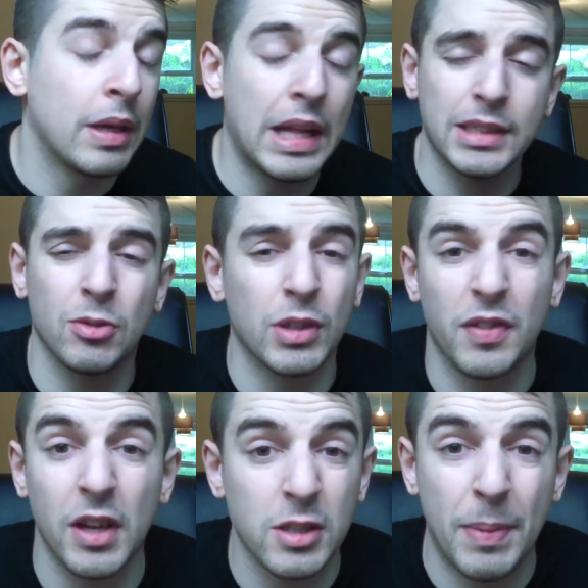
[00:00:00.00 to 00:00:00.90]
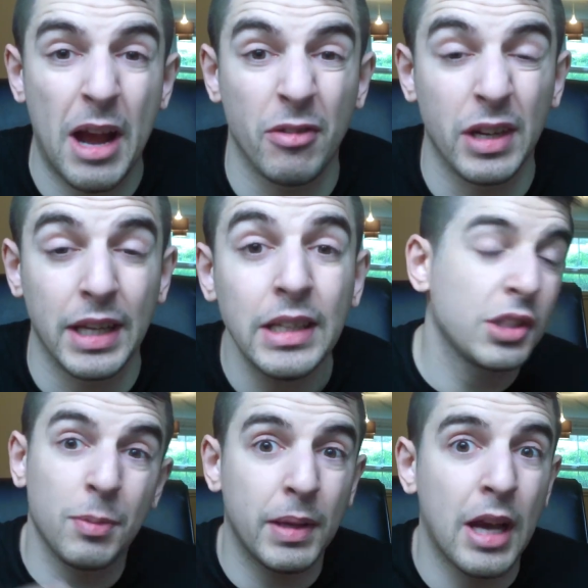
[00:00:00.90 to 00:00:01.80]
But that's all this video's about, really.
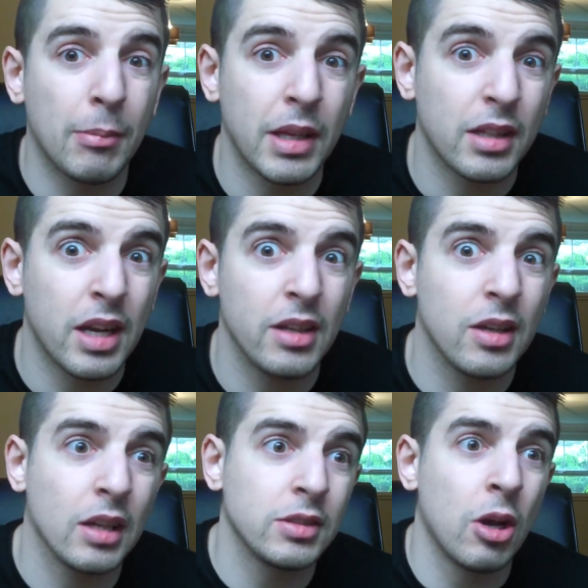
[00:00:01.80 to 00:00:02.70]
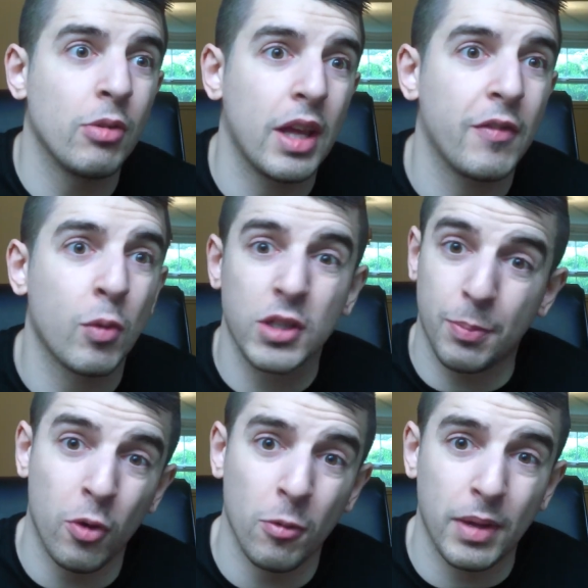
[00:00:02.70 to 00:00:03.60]
Just a big update to let you guys know that if you want to
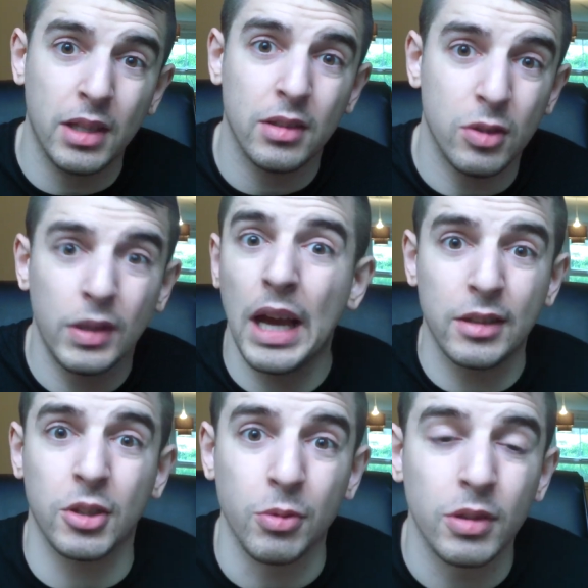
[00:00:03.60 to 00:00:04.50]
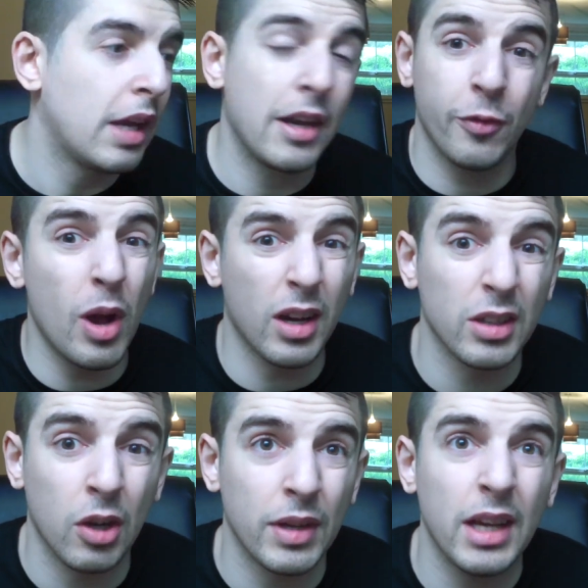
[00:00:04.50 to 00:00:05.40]
support me, you can do. And if you are going to
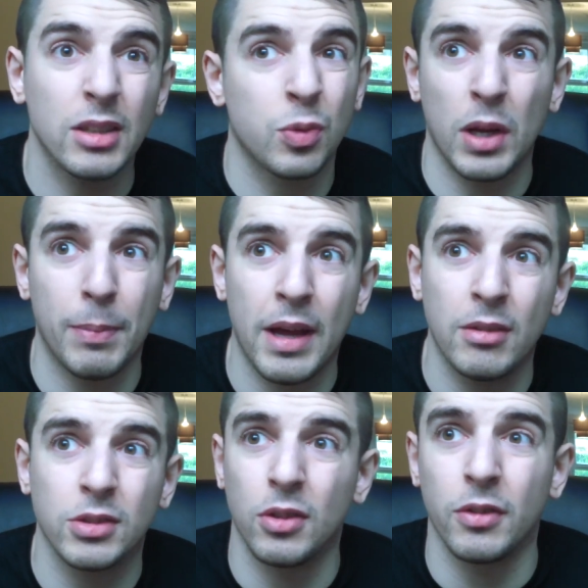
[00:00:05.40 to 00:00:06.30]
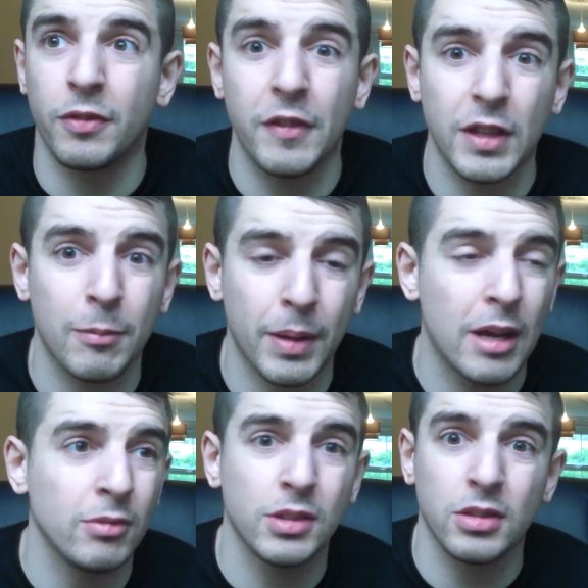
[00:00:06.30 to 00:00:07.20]
donate £20 or
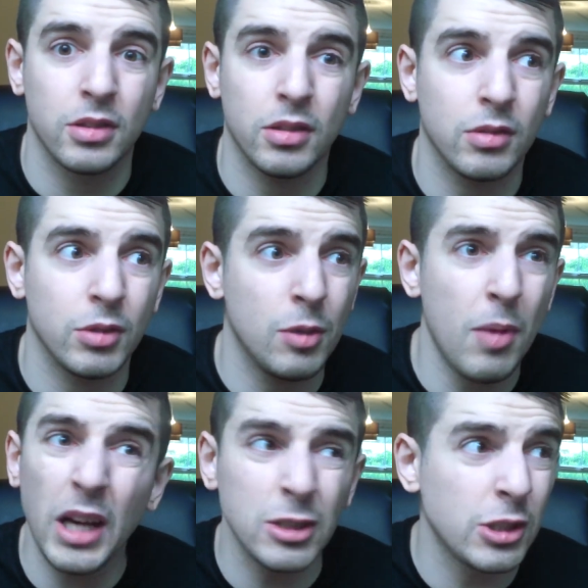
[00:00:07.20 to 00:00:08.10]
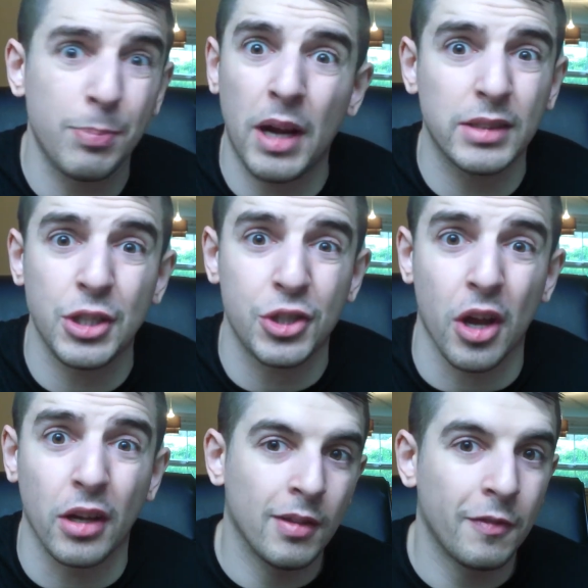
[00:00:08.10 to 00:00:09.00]
£15, you might as well just buy a
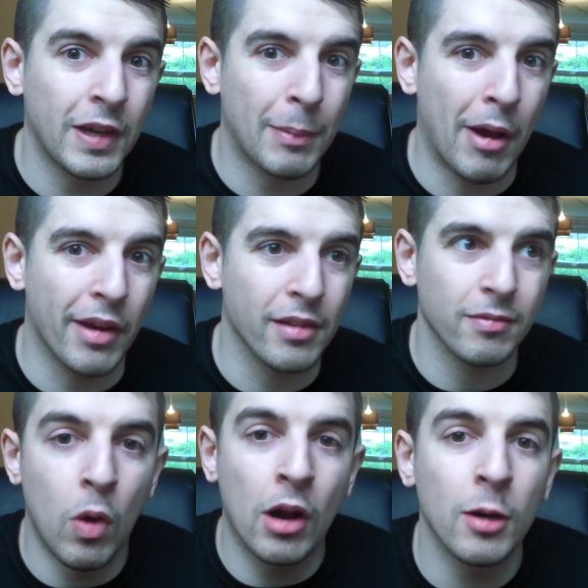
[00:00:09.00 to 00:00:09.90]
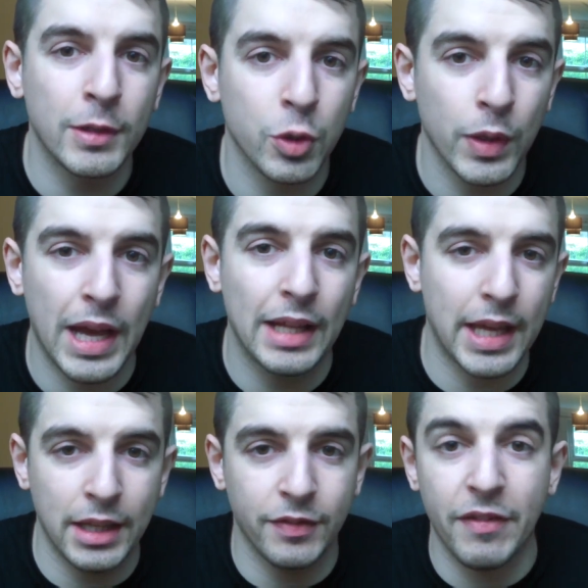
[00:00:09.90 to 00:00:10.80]
t-shirt. Think about it. What I'm going to be doing at
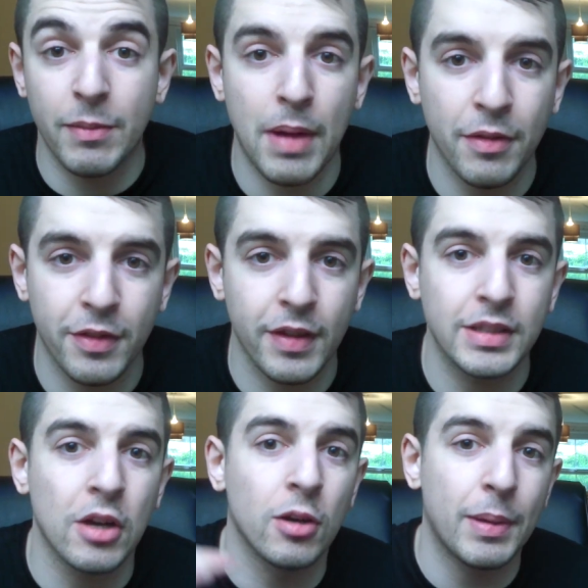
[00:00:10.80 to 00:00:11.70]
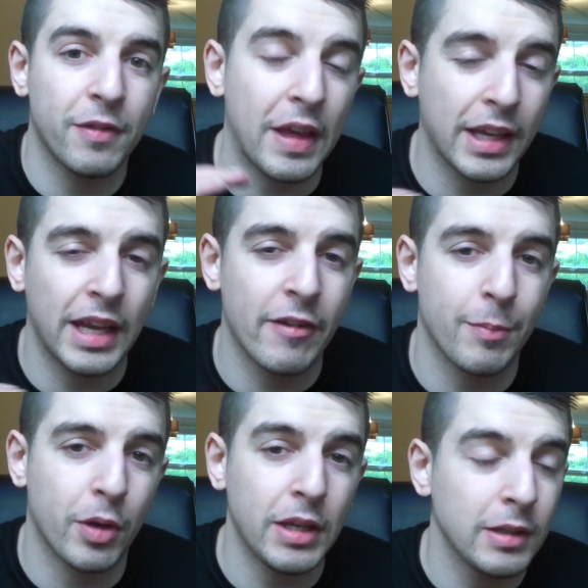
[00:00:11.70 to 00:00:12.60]
the end of every month is I'm going to be thanking
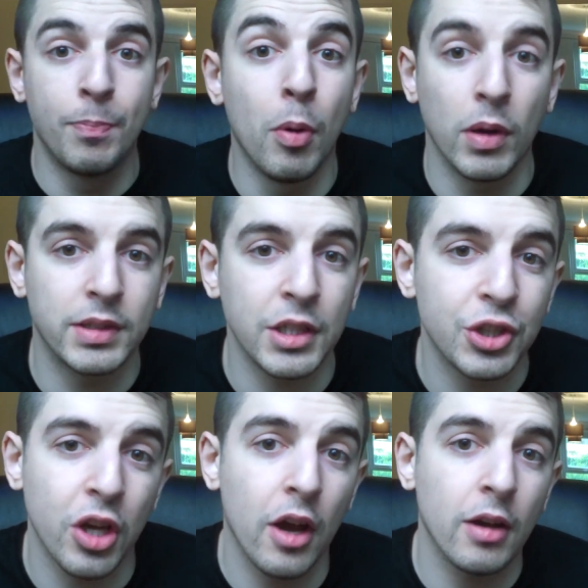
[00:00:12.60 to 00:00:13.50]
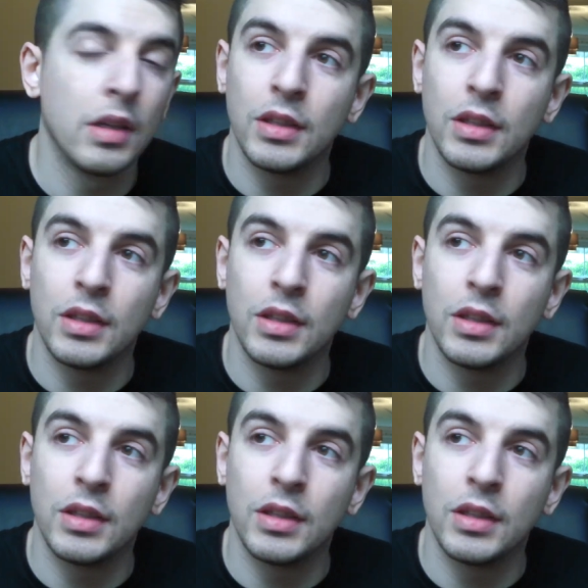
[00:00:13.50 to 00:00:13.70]
everybody who bought a t-shirt.